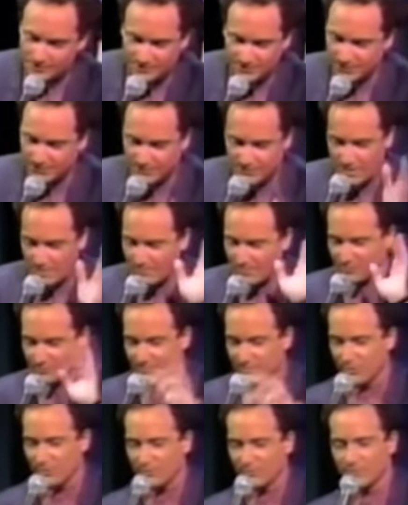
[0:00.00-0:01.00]
I'll be speeding, cop
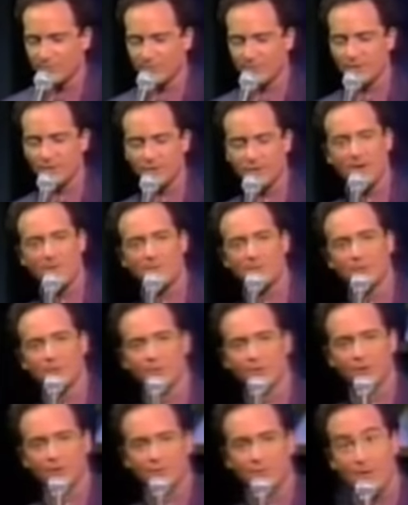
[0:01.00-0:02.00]
pulls me over. He'll come with the
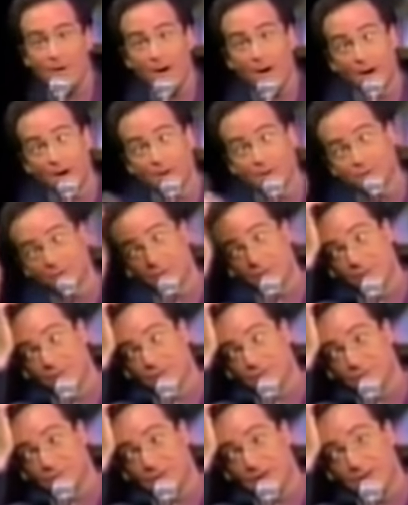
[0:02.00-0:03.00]
window. Ah, oh,
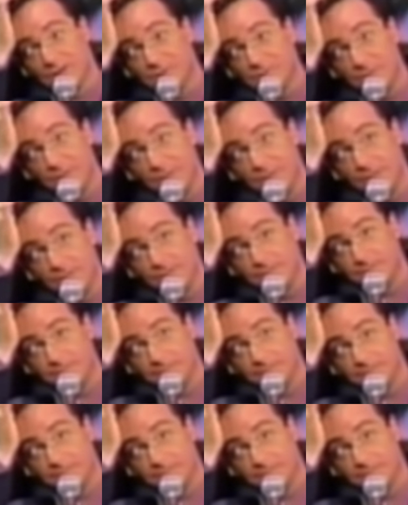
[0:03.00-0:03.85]
jeez, was I speeding?